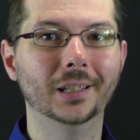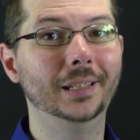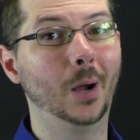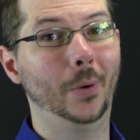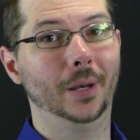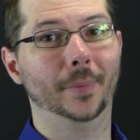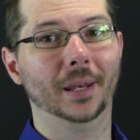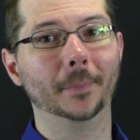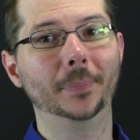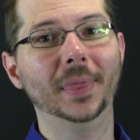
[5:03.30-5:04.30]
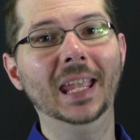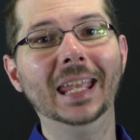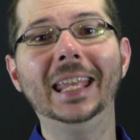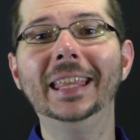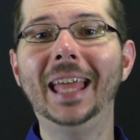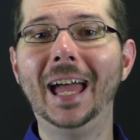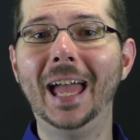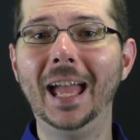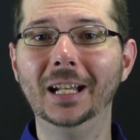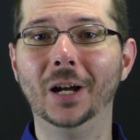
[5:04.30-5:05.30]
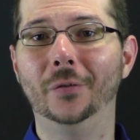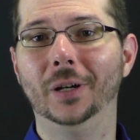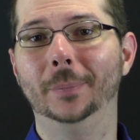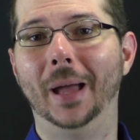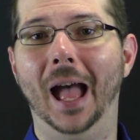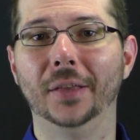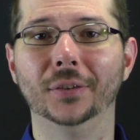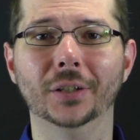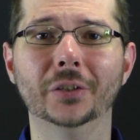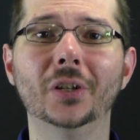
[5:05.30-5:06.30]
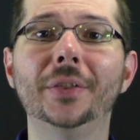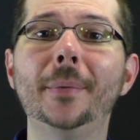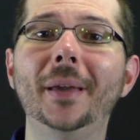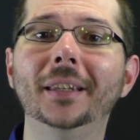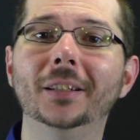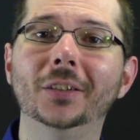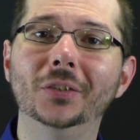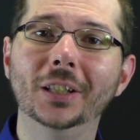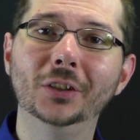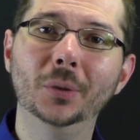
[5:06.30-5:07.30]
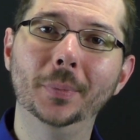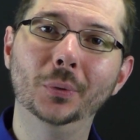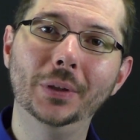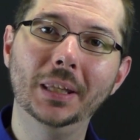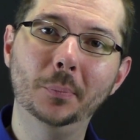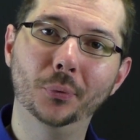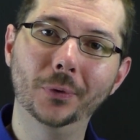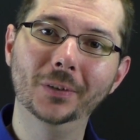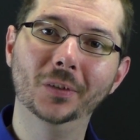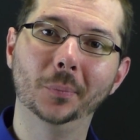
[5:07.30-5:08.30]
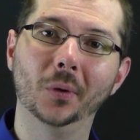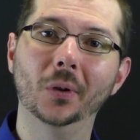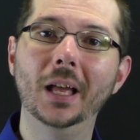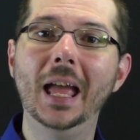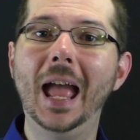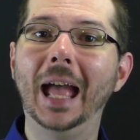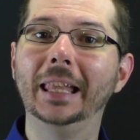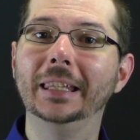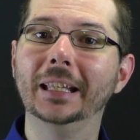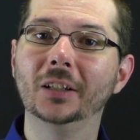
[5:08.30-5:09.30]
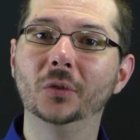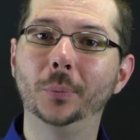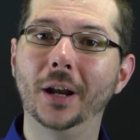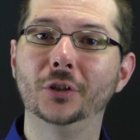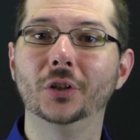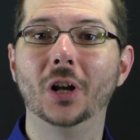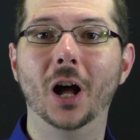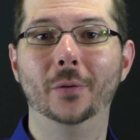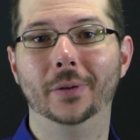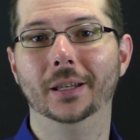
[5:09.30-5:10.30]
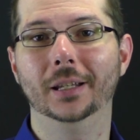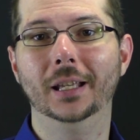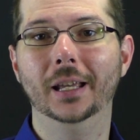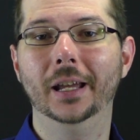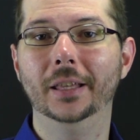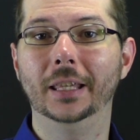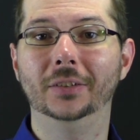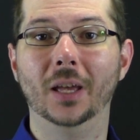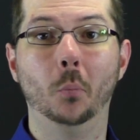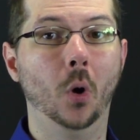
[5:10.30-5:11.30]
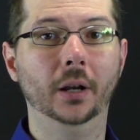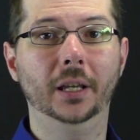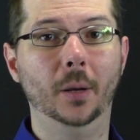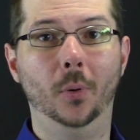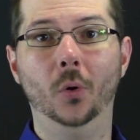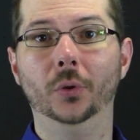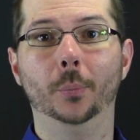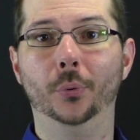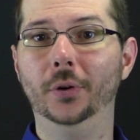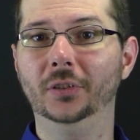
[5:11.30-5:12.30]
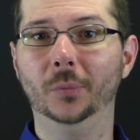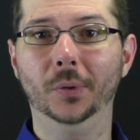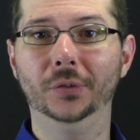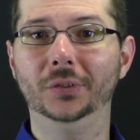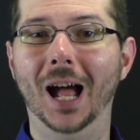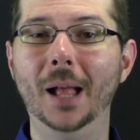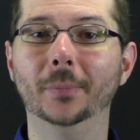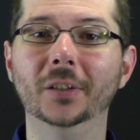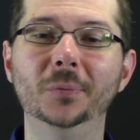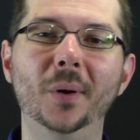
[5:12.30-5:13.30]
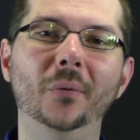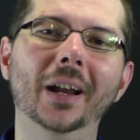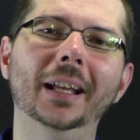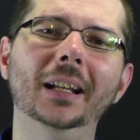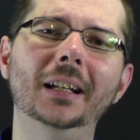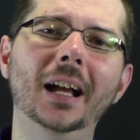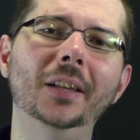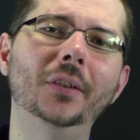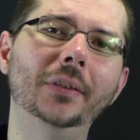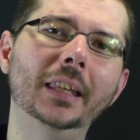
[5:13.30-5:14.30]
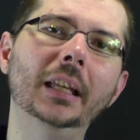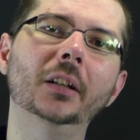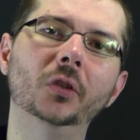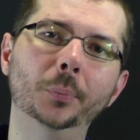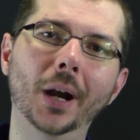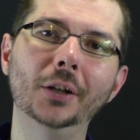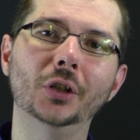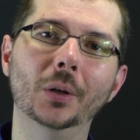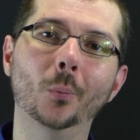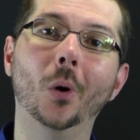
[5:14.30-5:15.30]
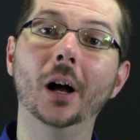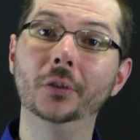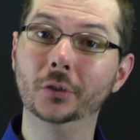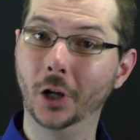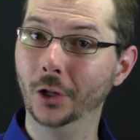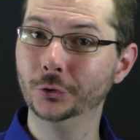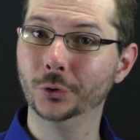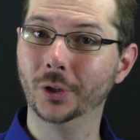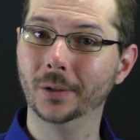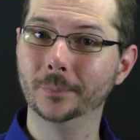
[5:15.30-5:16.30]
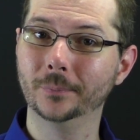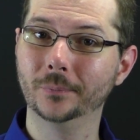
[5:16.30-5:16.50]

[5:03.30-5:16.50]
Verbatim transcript: Now wait a minute. In that head covering passage, they made a distinction between the principle and the expression of it. They said one can uphold the principle as timeless, but recognize that the expression was cultural.